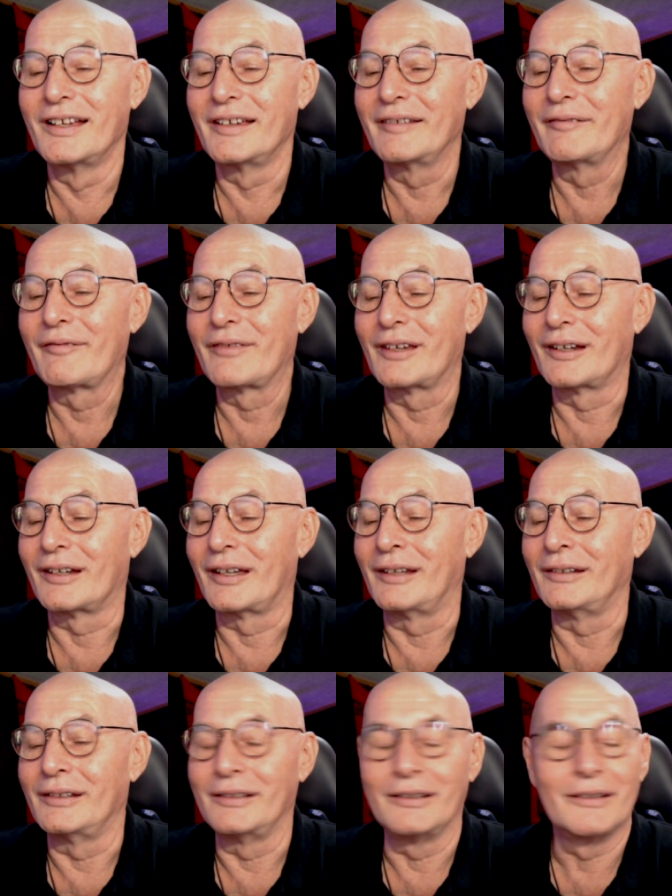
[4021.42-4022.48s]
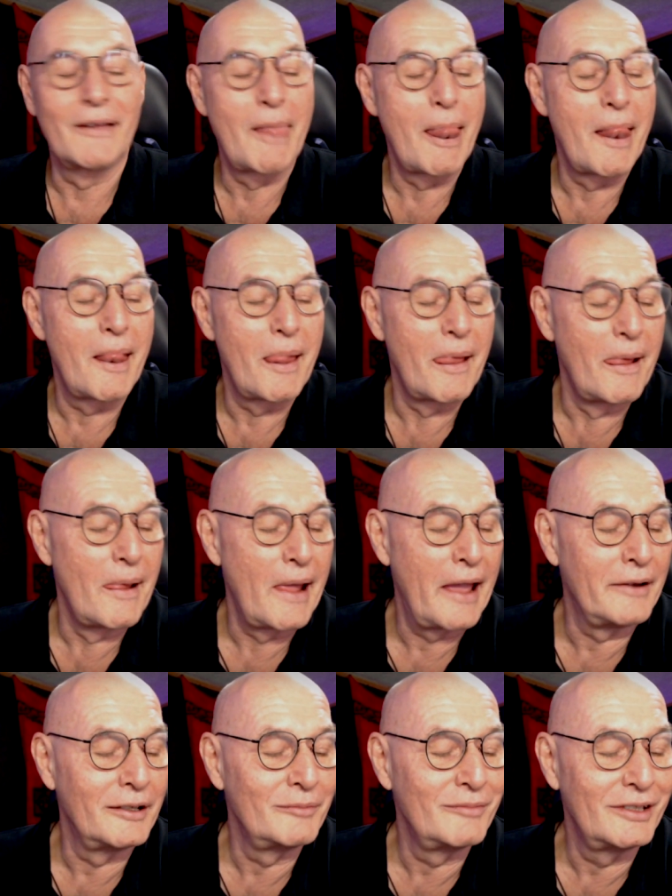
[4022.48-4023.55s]
if there are any
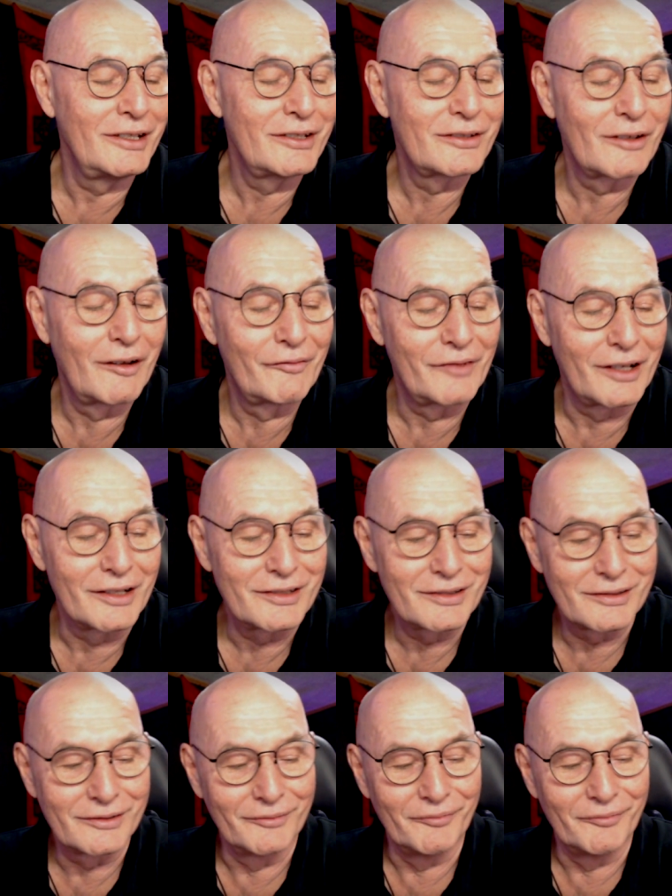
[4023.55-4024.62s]
enemies of us,